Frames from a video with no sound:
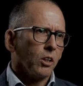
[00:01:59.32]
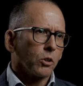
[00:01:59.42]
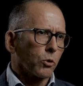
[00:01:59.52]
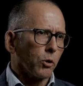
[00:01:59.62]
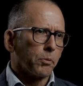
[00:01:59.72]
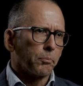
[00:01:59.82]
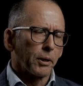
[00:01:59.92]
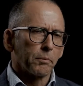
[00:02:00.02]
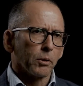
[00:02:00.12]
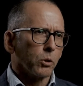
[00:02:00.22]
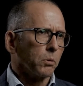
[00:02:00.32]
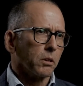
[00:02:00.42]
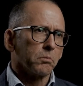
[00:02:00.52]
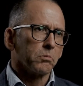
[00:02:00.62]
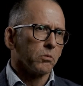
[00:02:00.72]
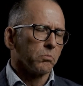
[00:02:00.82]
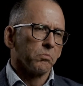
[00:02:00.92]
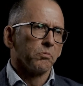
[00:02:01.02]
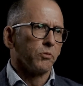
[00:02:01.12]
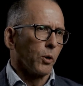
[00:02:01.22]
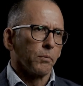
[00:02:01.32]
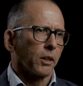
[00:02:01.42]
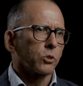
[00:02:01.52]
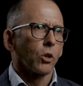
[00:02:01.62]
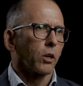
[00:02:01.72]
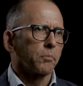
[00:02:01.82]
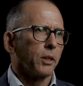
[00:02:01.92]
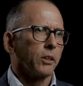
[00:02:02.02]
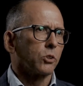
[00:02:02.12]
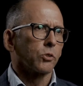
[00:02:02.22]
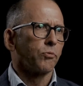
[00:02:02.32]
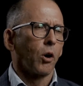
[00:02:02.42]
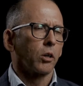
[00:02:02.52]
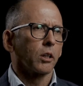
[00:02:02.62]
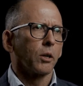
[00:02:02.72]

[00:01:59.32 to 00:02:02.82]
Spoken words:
group of people who were very much like me, just finding